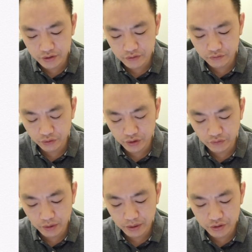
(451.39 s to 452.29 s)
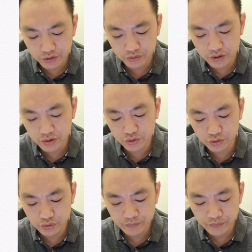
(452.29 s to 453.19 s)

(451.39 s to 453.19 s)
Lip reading: 4 divided by 2 is 2.